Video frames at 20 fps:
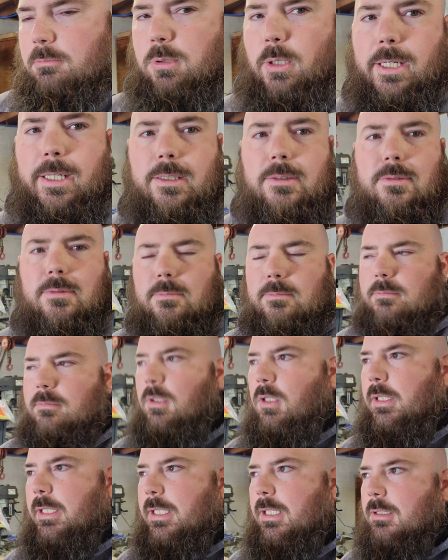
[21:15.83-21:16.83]
brakes,
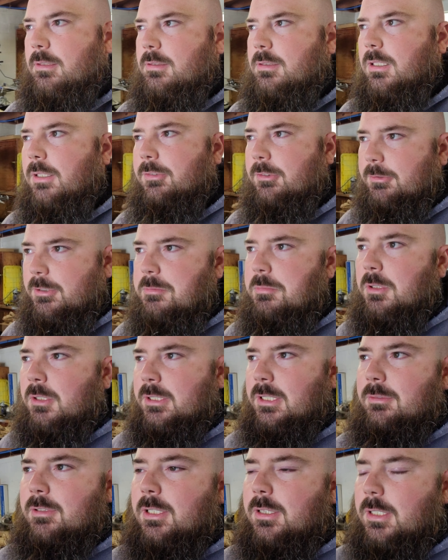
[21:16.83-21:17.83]
all that kind of stuff, and
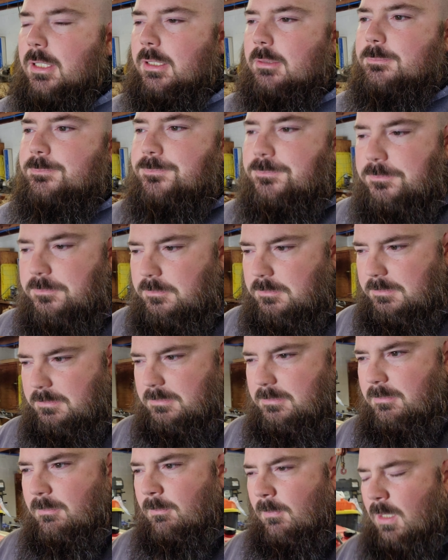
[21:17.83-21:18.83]
rebuild everything,
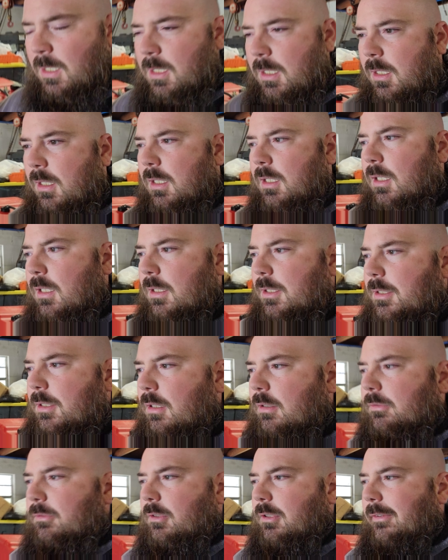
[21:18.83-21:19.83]
you
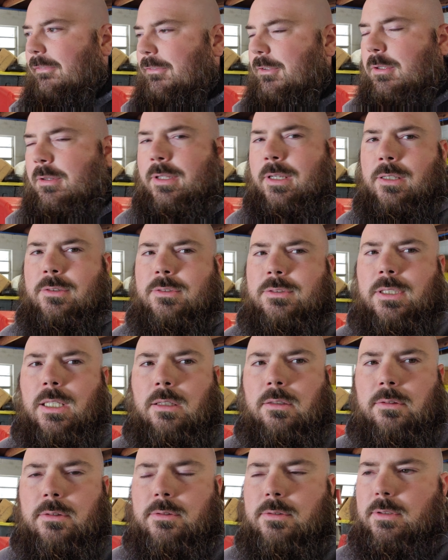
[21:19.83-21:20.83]
know, for a few
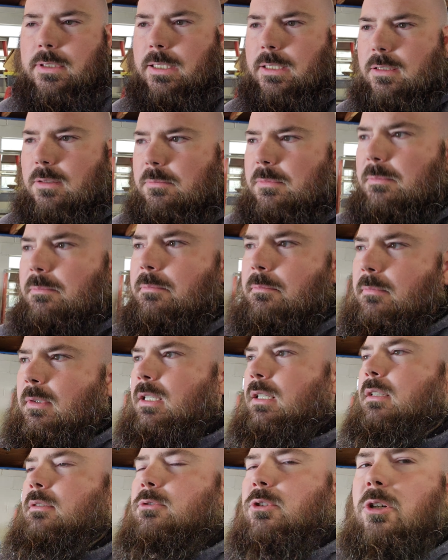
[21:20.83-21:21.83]
$1,000s in
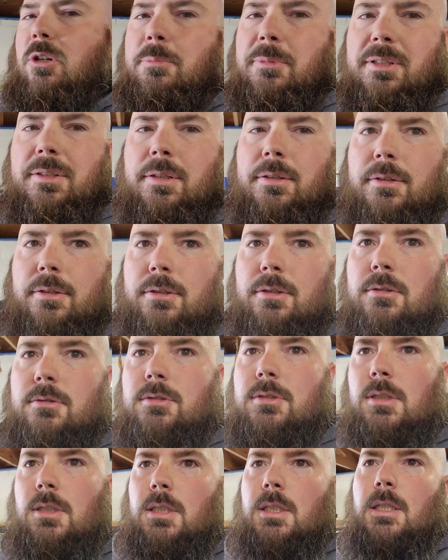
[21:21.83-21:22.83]
the raw
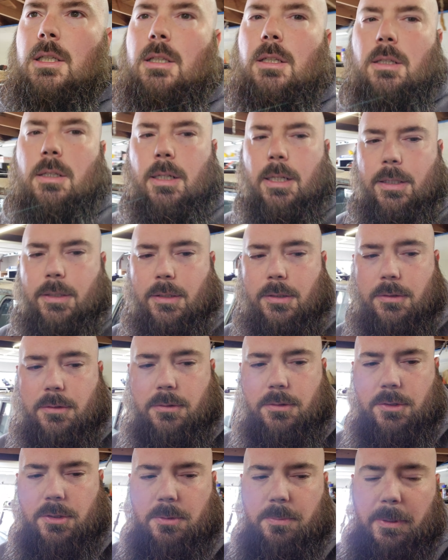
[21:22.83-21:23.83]
materials and the
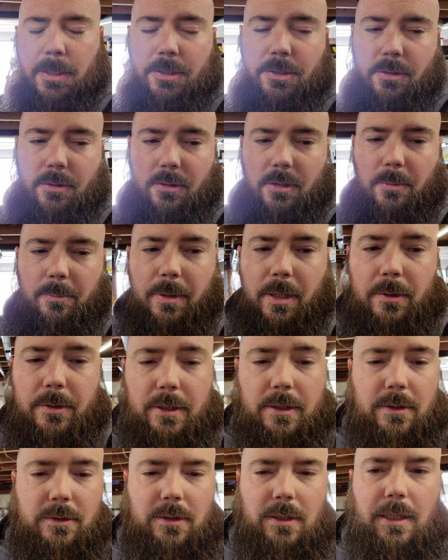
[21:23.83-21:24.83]
suspension
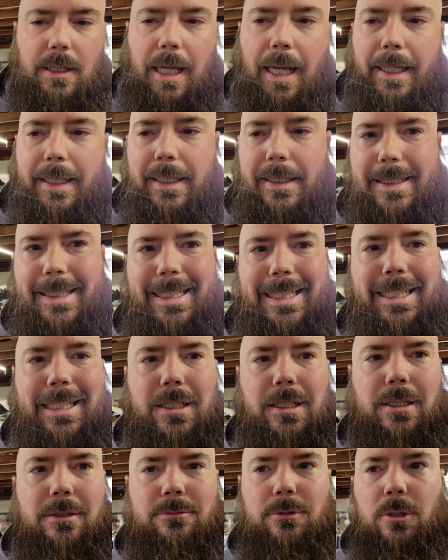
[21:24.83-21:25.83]
components, I can
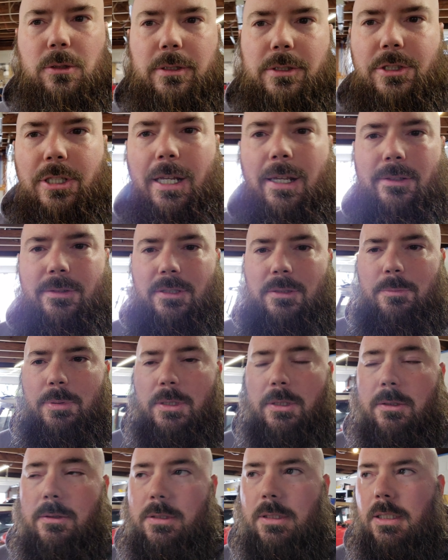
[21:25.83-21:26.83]
get a rolling chassis
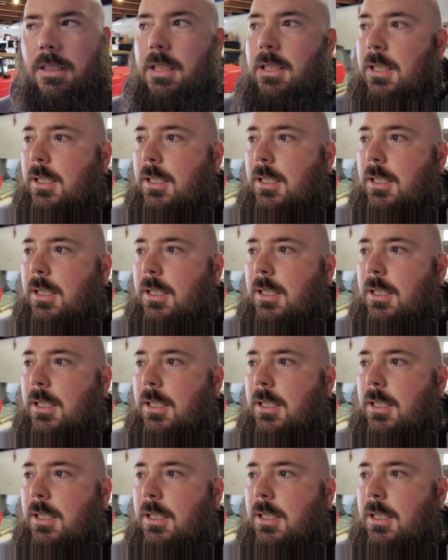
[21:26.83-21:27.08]
built,